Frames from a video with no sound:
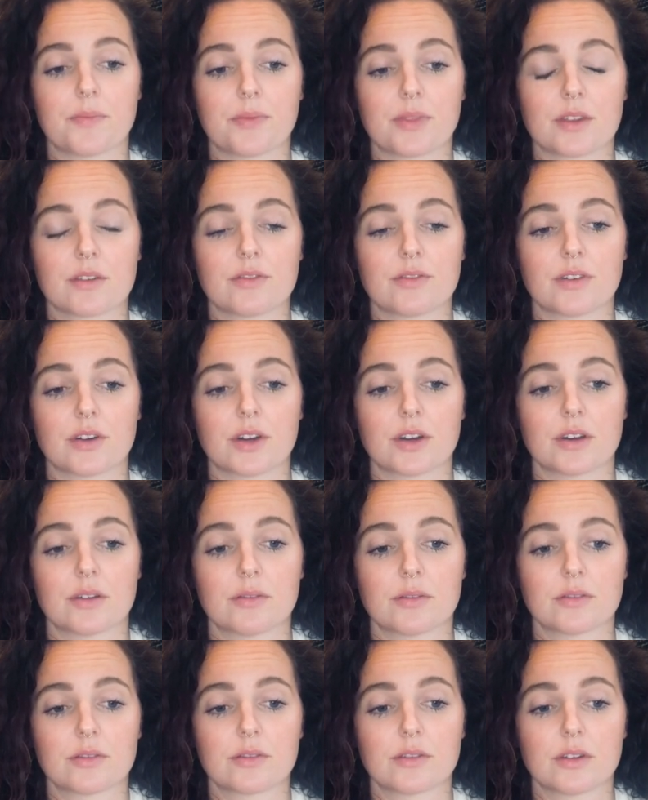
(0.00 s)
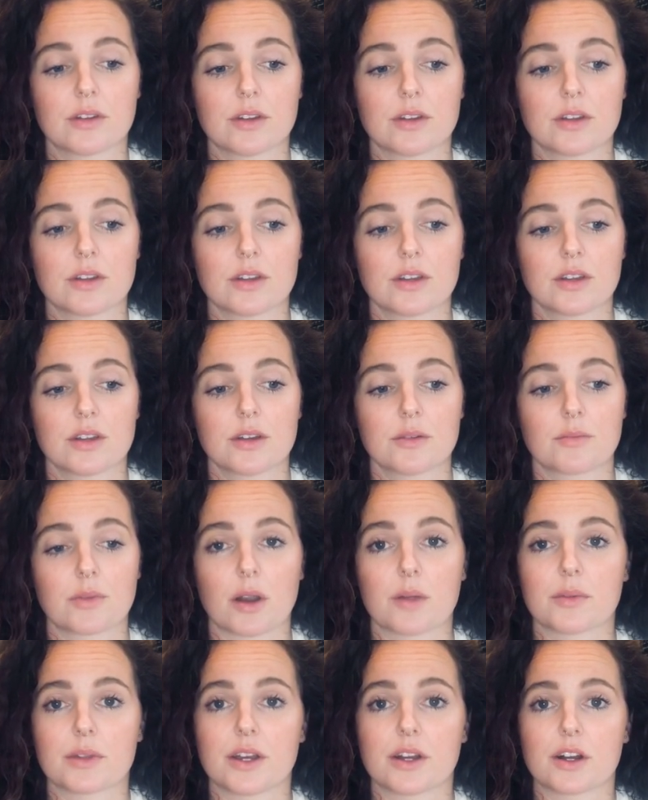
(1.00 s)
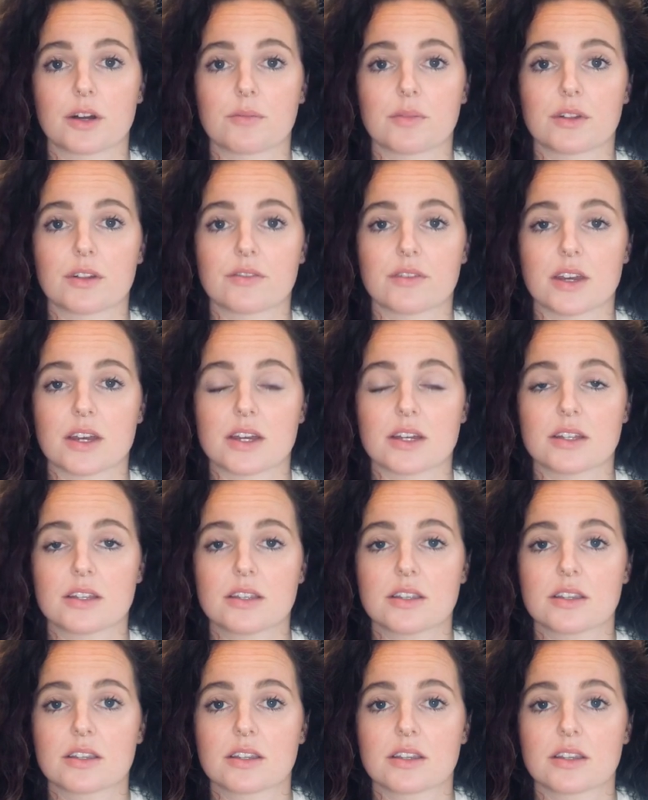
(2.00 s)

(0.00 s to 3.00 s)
for probably a couple of years,